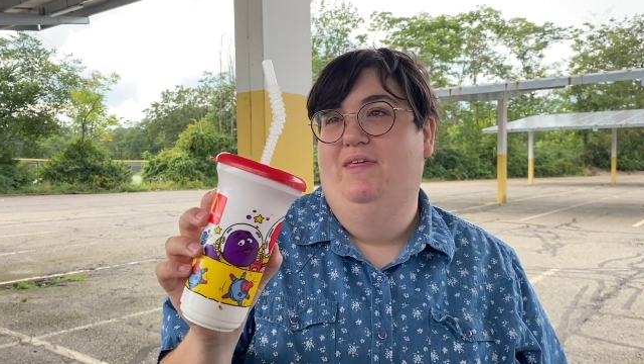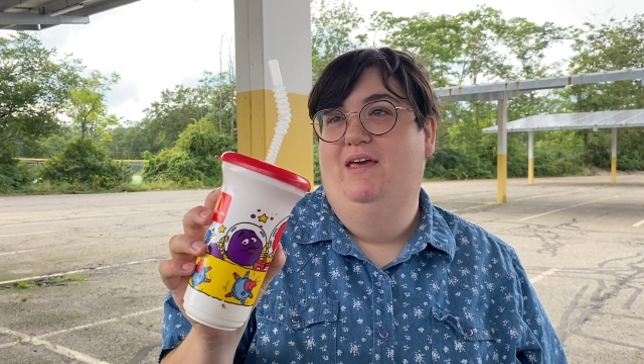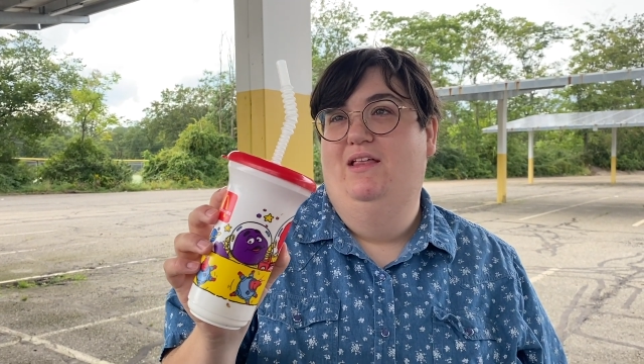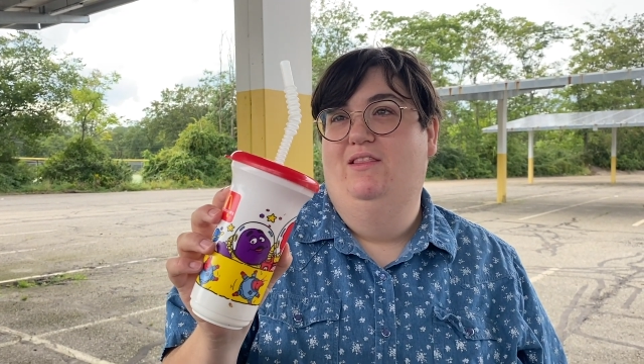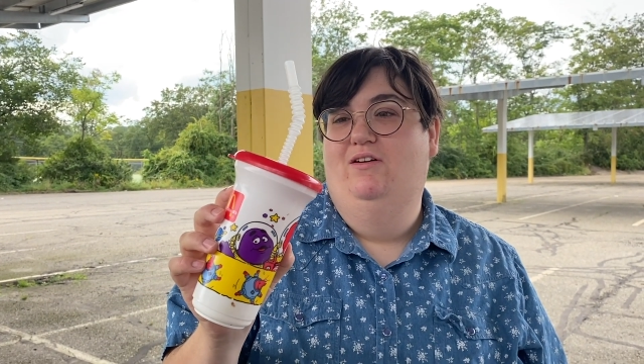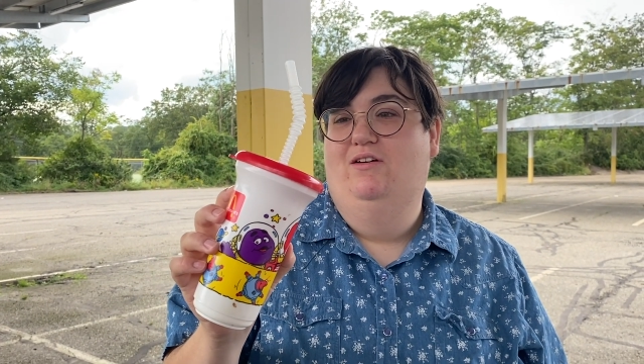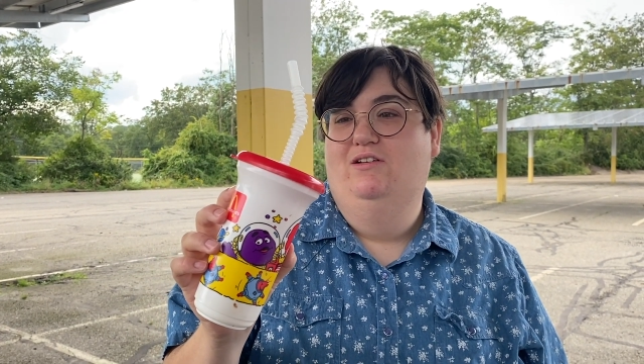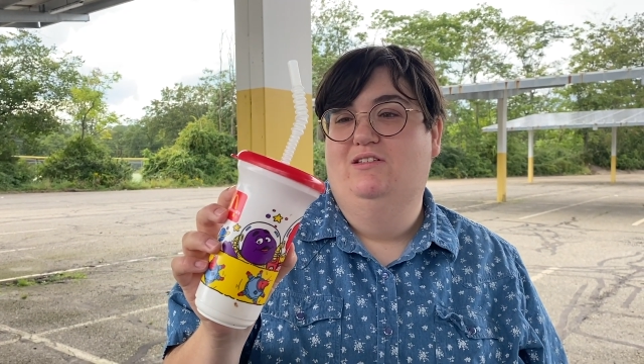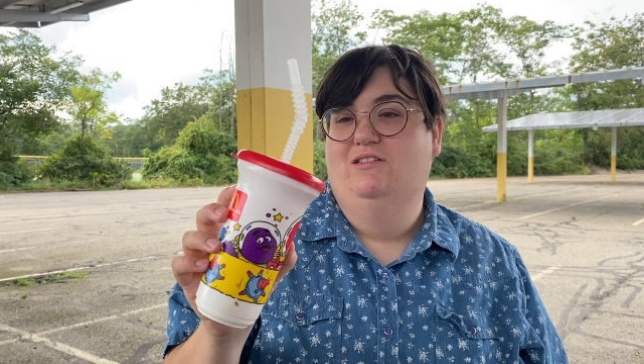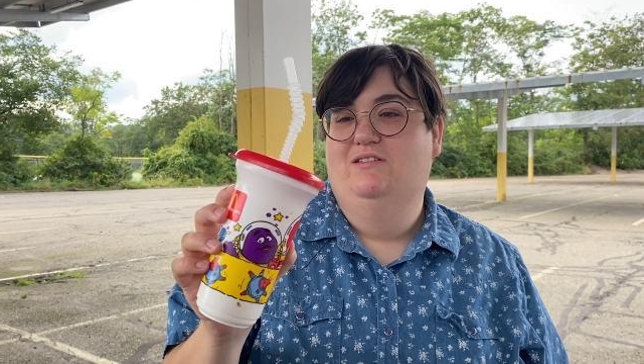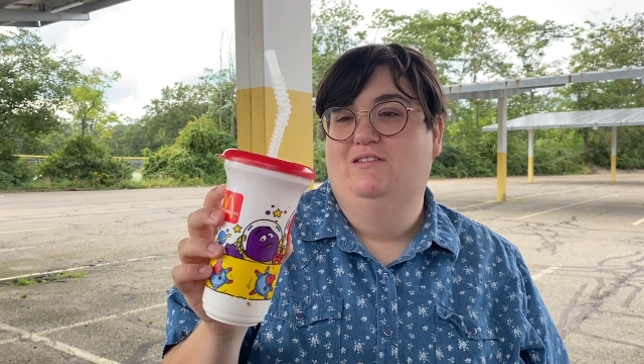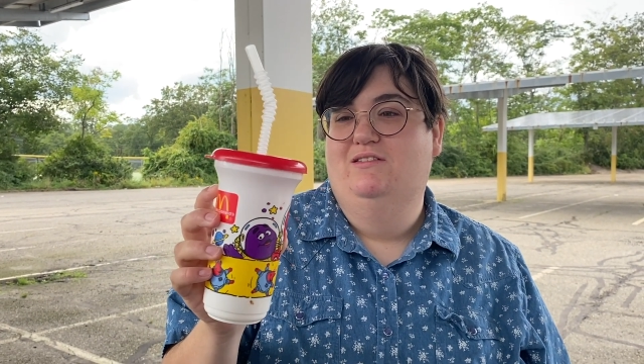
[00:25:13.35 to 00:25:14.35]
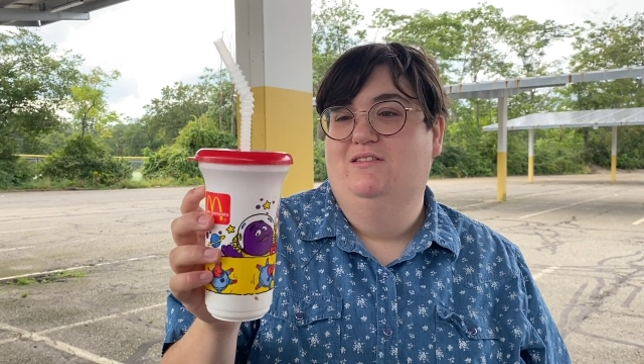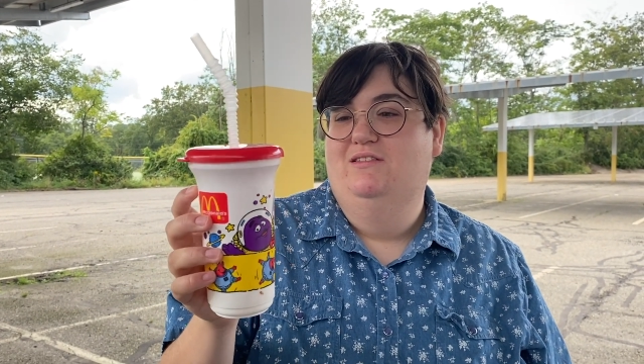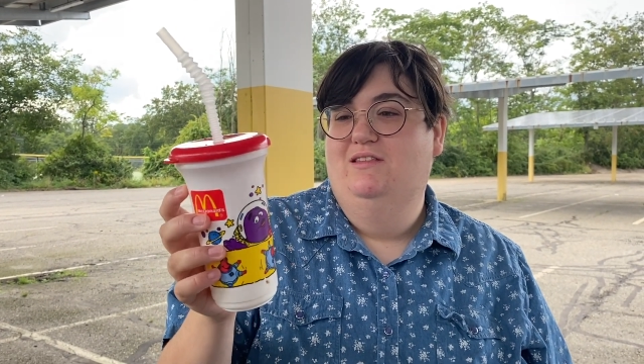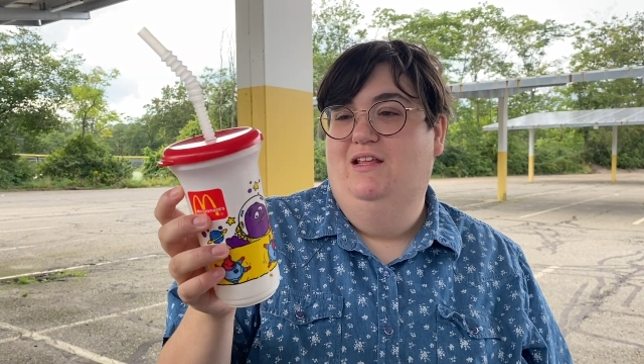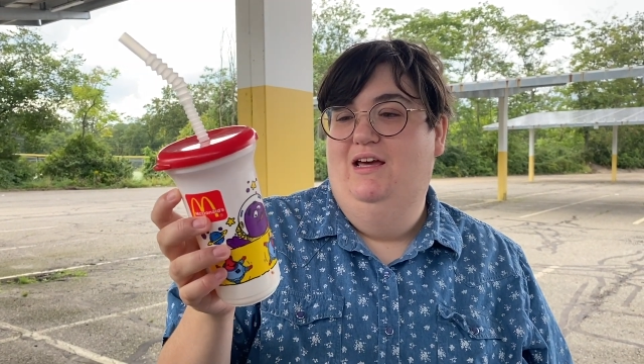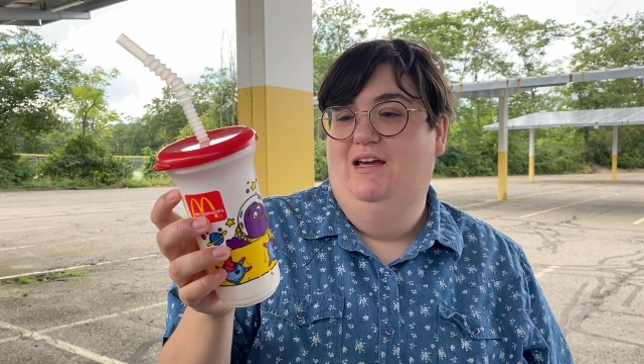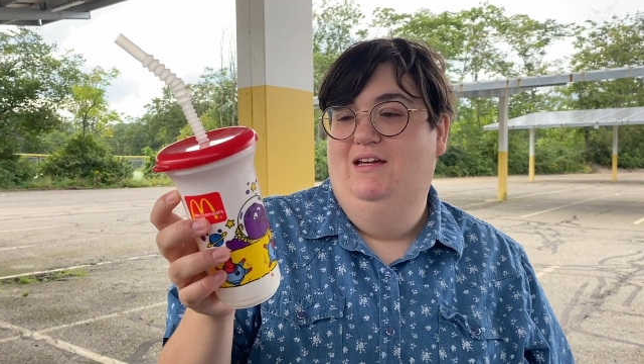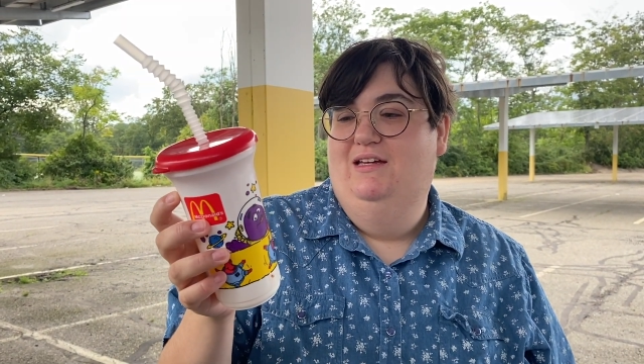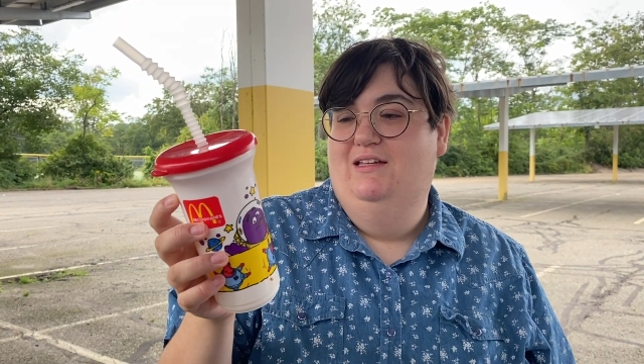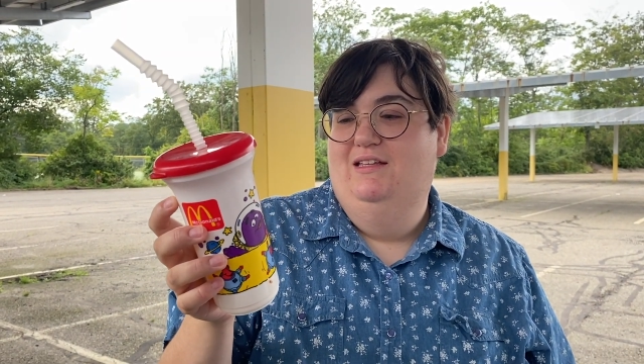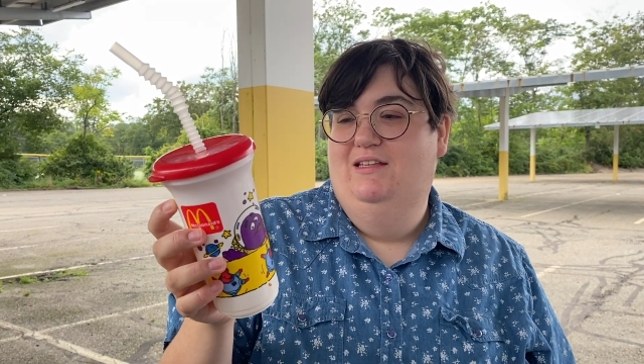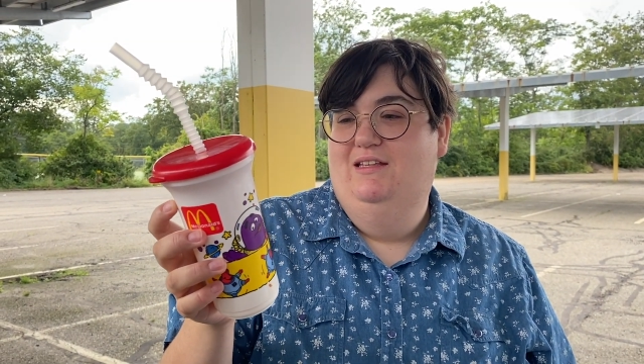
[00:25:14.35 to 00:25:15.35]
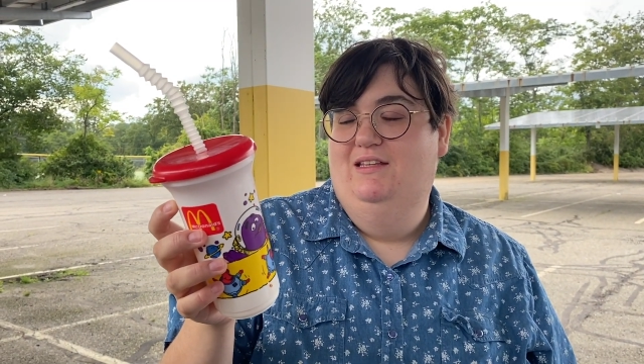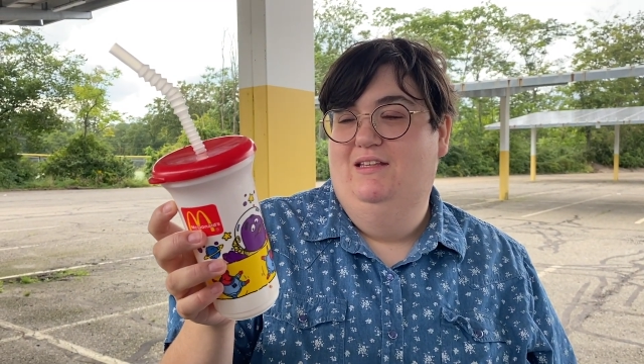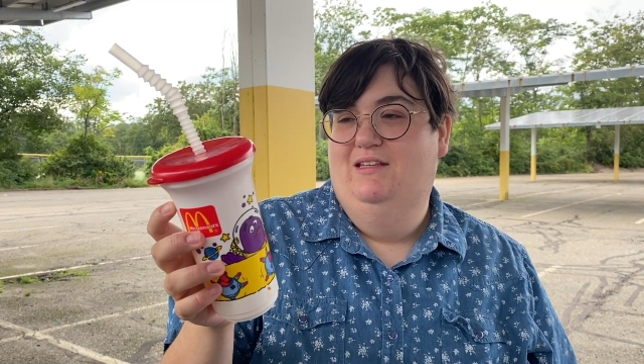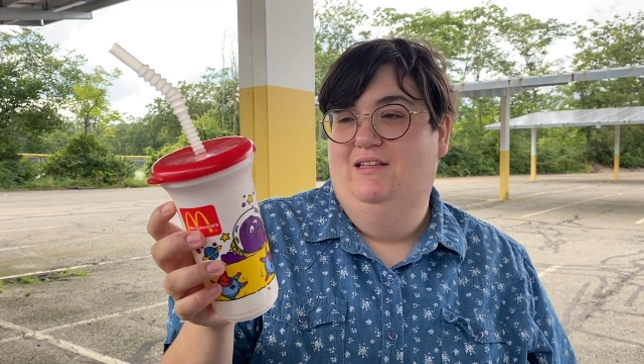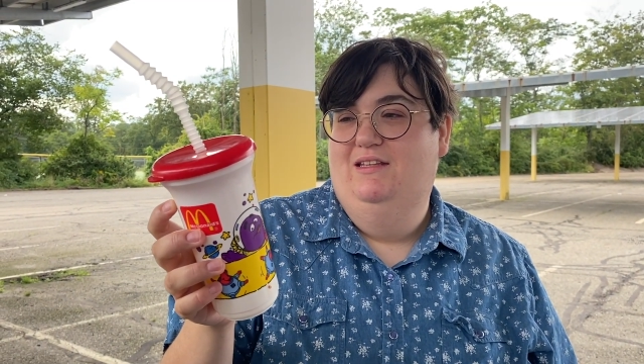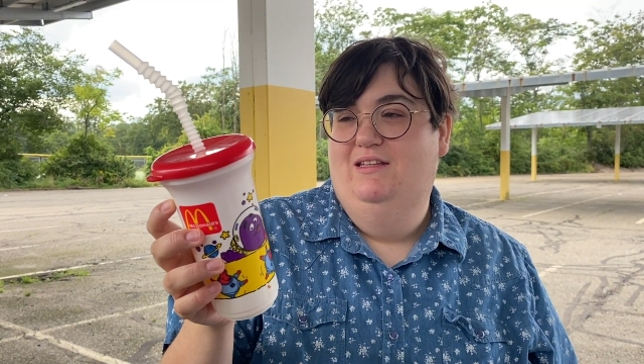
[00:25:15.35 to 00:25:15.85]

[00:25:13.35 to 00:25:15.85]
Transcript: it looks like brand new.